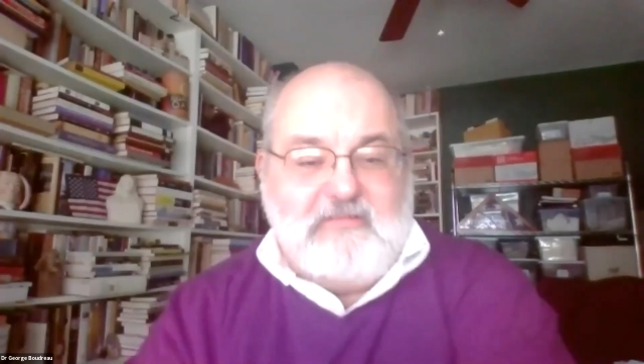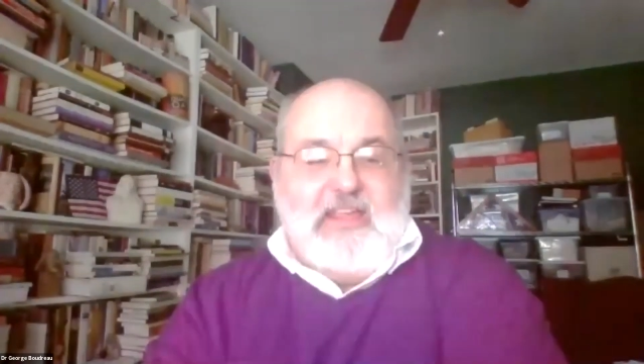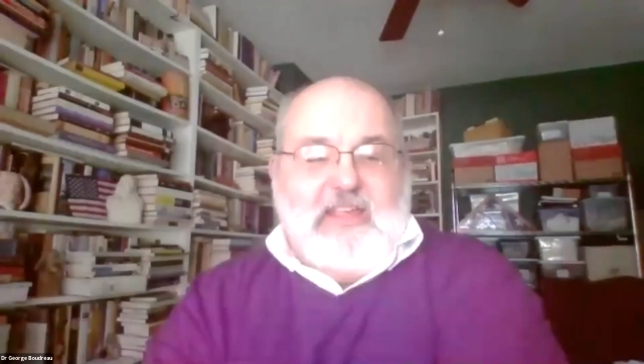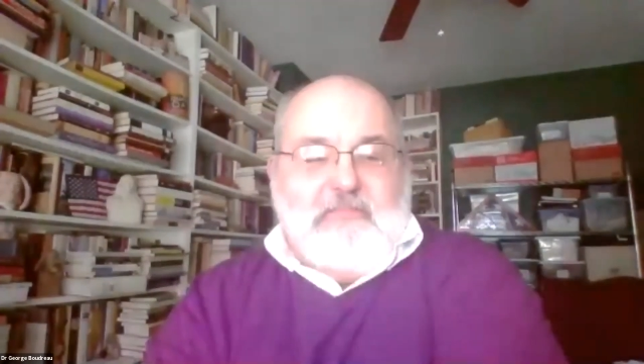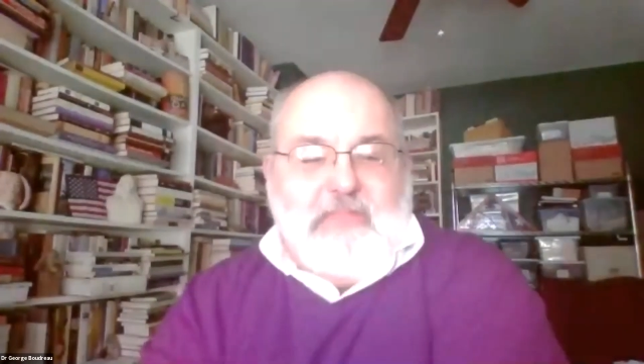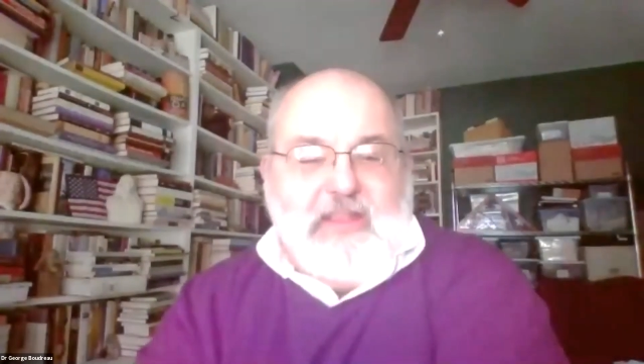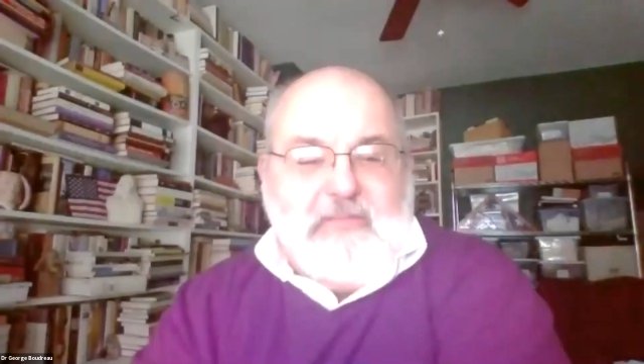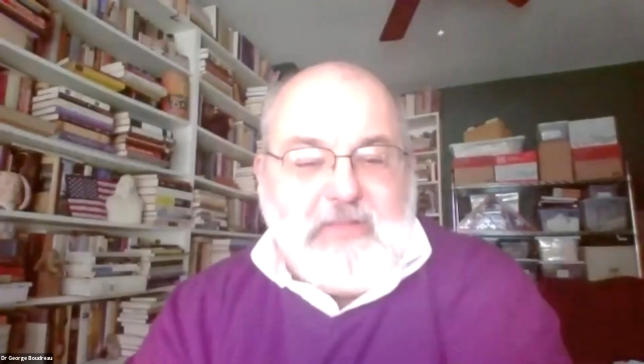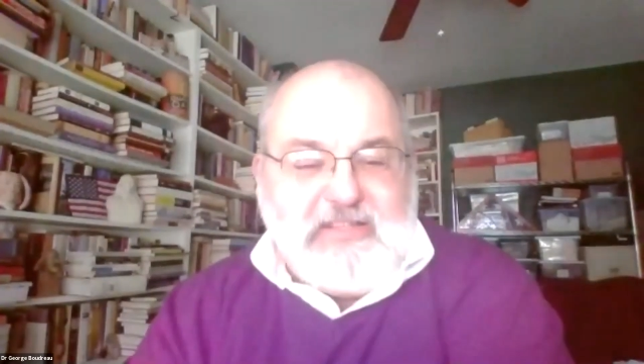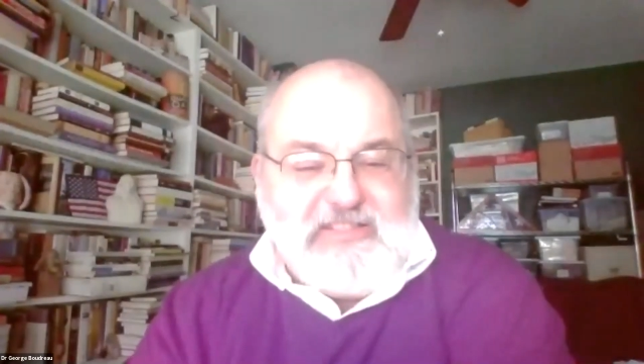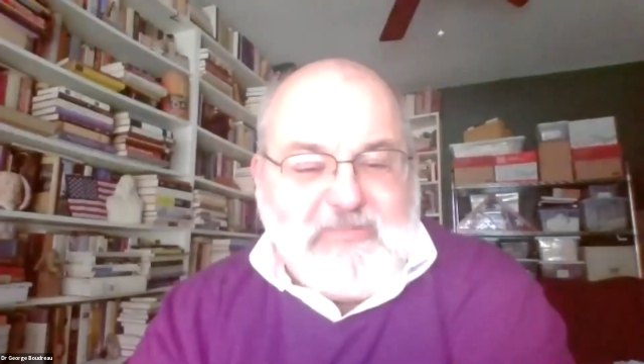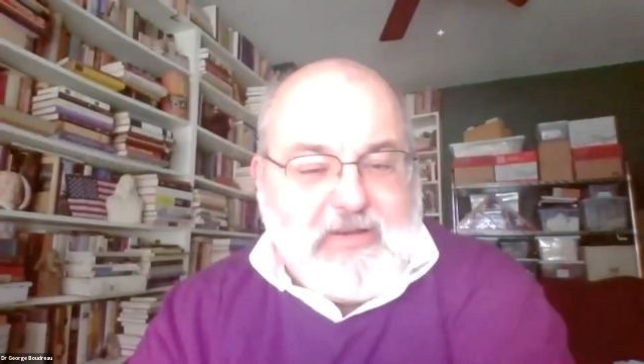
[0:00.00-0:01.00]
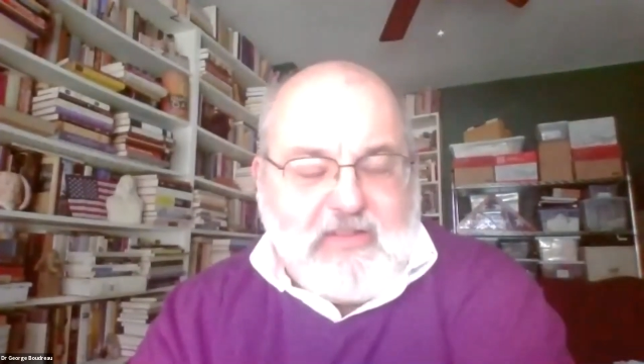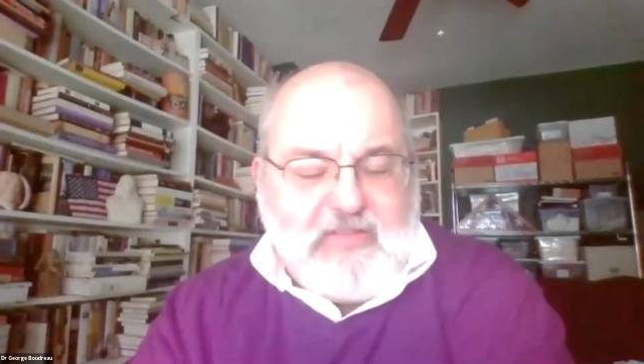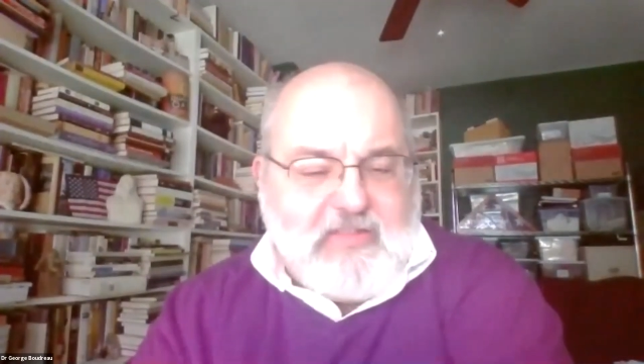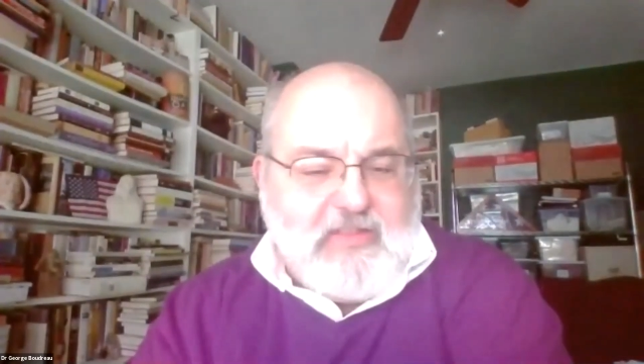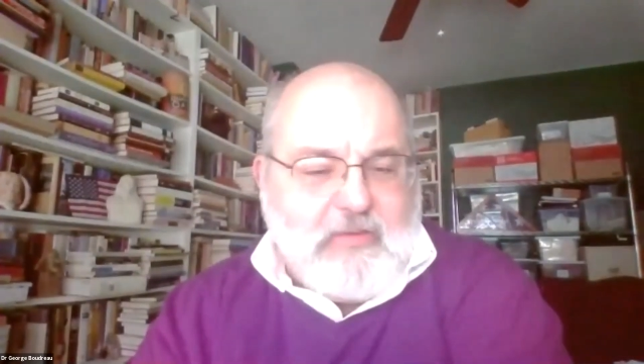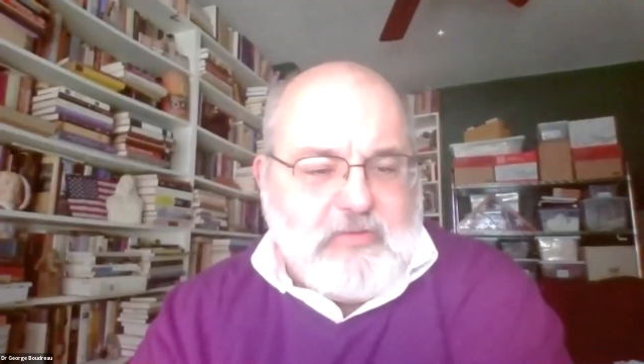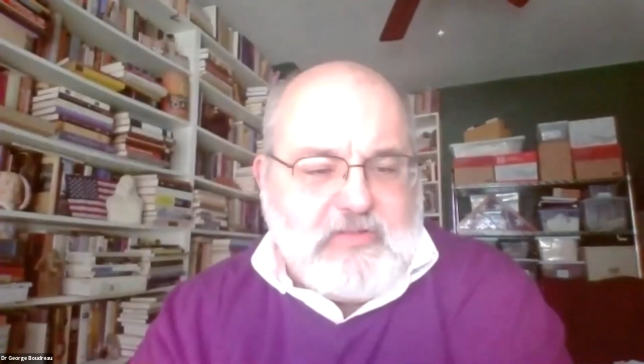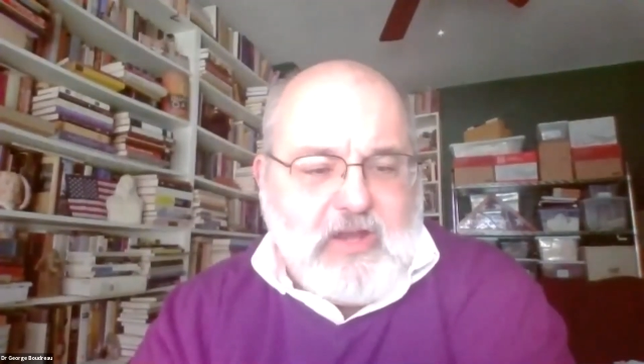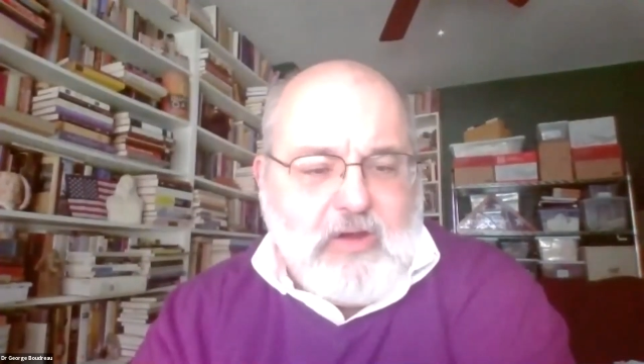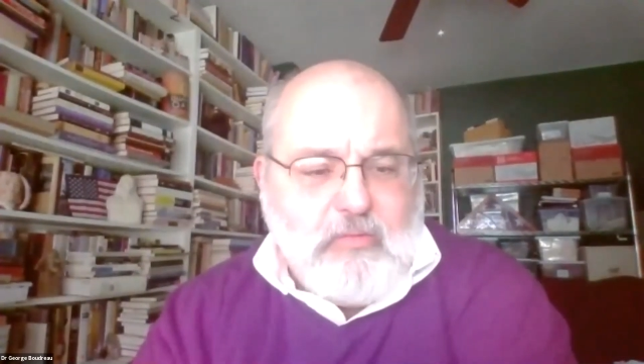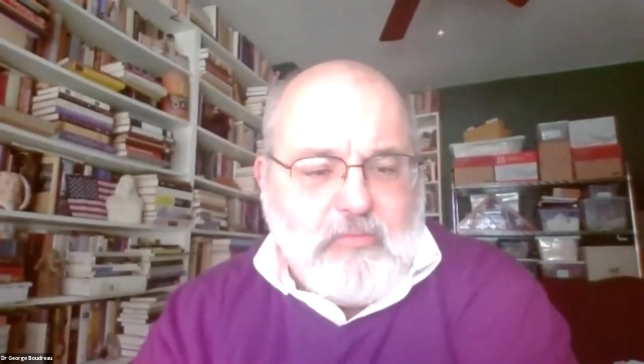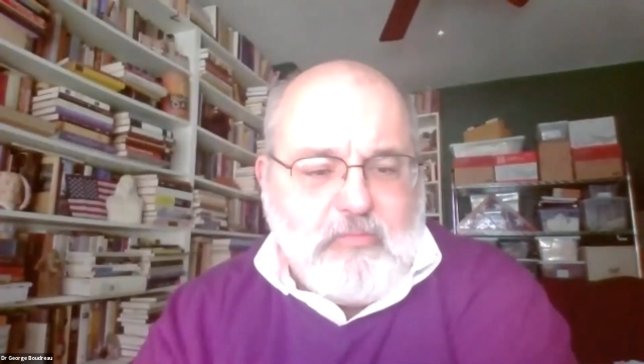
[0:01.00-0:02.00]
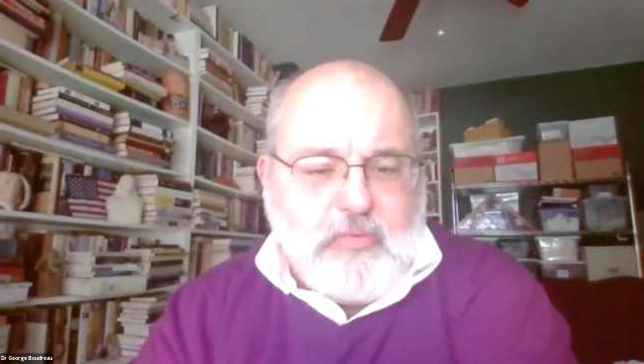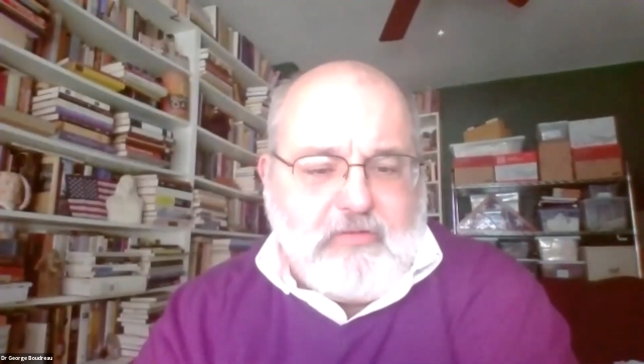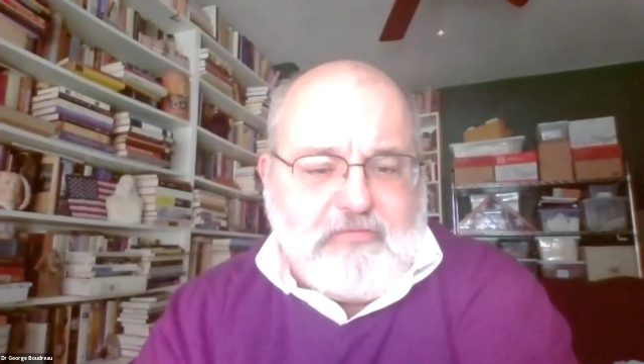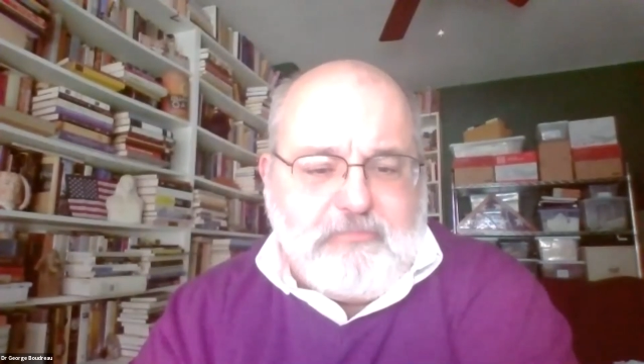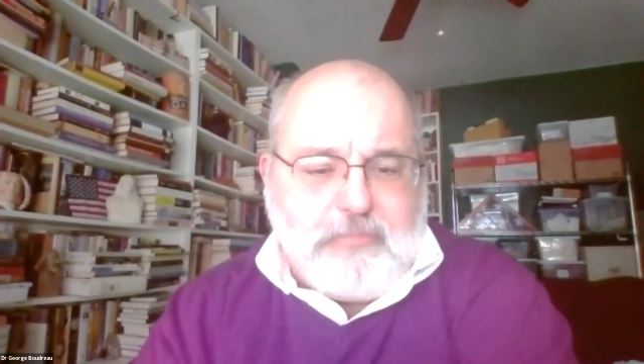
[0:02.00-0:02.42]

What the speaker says: It must have been, and then there was no real